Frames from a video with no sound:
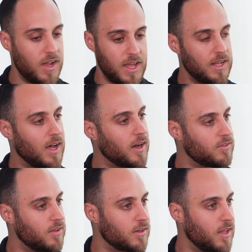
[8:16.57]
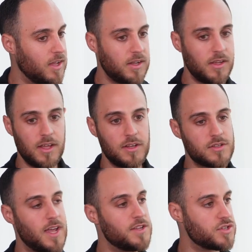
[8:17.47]
Any architect, any
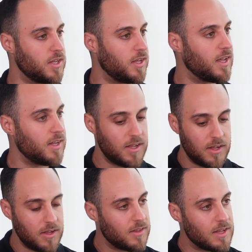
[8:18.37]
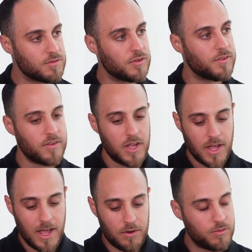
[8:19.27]
engineer, that's 4-5.
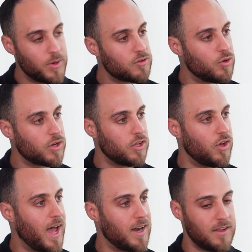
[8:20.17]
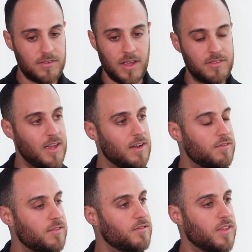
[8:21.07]
And if we're talking, you're adding, say, 10,
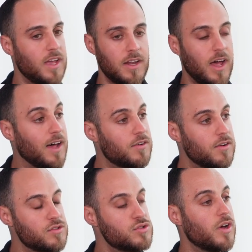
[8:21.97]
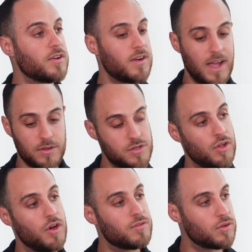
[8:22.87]
15, 100, 200 hours to
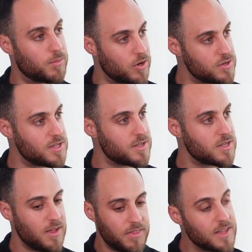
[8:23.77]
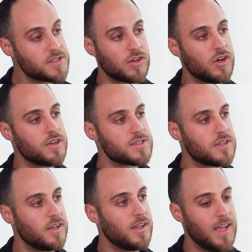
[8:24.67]
the overall process, that's a cost.
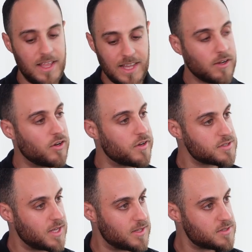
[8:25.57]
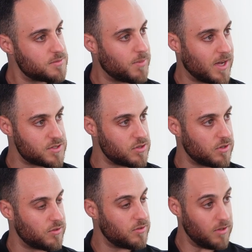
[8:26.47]
And that cost gets passed
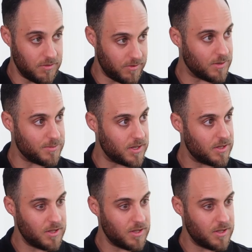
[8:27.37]
on to the developer.